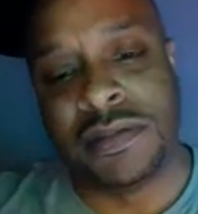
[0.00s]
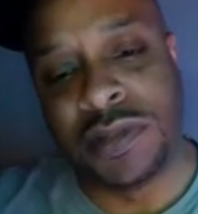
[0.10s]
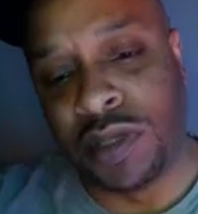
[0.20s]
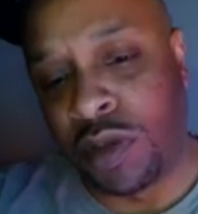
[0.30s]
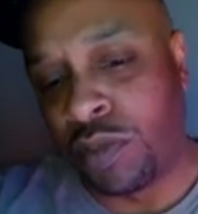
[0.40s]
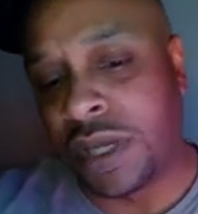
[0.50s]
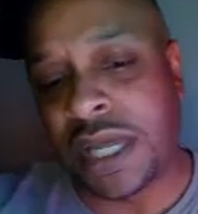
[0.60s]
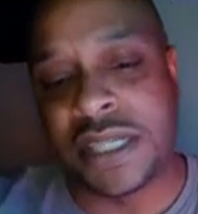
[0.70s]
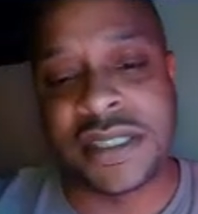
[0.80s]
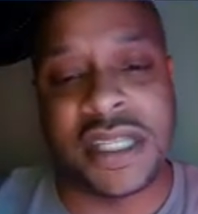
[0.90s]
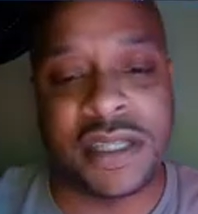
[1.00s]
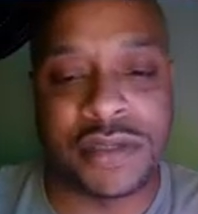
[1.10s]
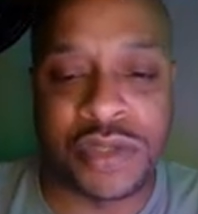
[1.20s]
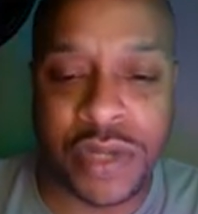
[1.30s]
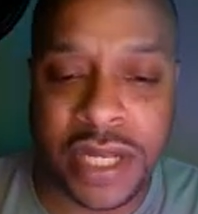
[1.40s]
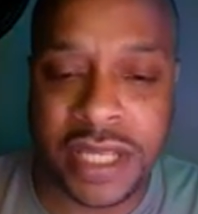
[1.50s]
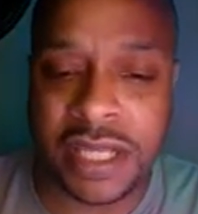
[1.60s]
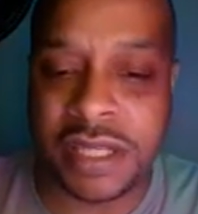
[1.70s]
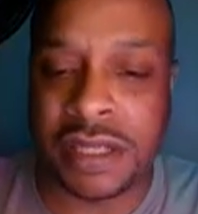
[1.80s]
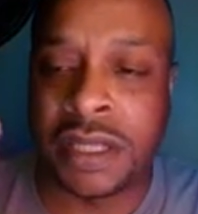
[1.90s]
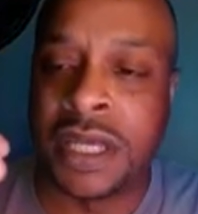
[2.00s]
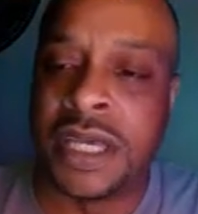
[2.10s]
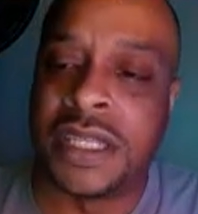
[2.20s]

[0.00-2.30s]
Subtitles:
you know, what kind of skills do they need to